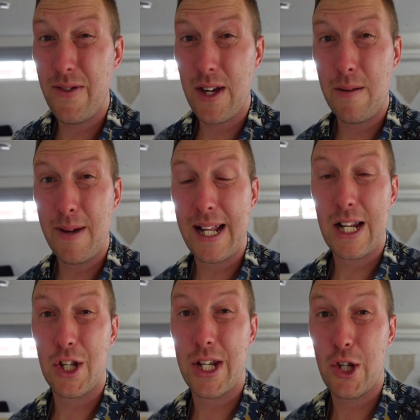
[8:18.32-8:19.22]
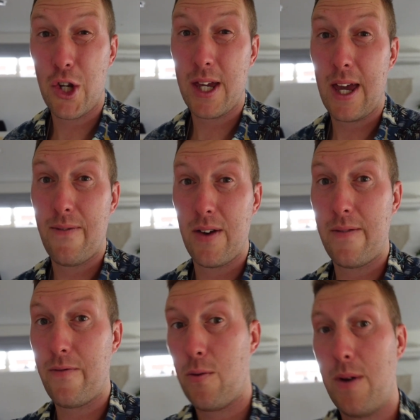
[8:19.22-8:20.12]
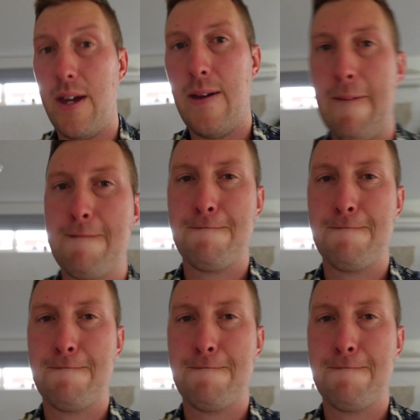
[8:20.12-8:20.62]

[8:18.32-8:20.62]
thinking about ditching caffeine for a week.